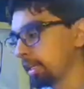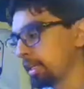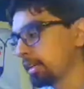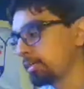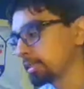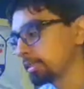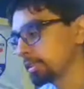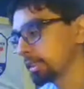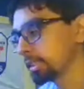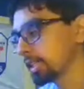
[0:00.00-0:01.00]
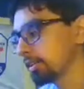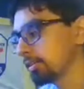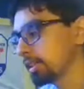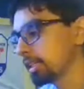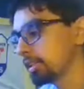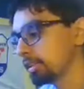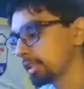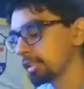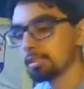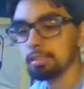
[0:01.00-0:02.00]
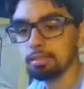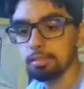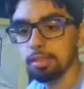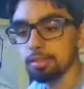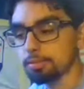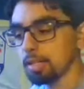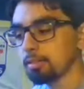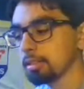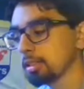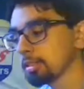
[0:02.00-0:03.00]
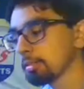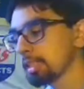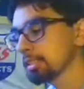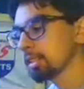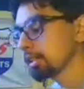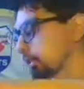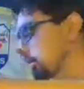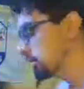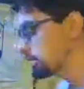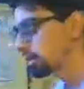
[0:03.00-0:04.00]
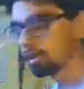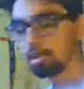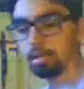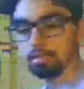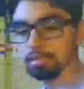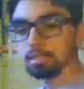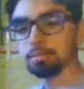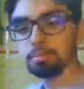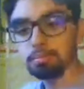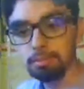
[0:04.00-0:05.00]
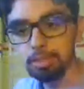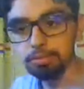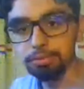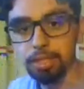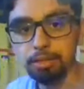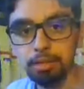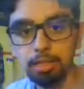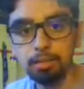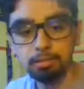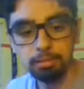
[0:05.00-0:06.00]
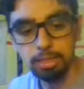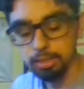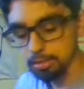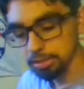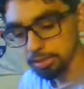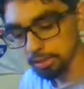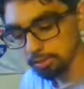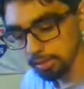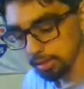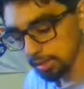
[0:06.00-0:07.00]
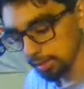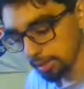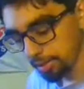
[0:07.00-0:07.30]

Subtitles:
Out in the street because I don't need it like no $500 race car just to goof around in the street with it.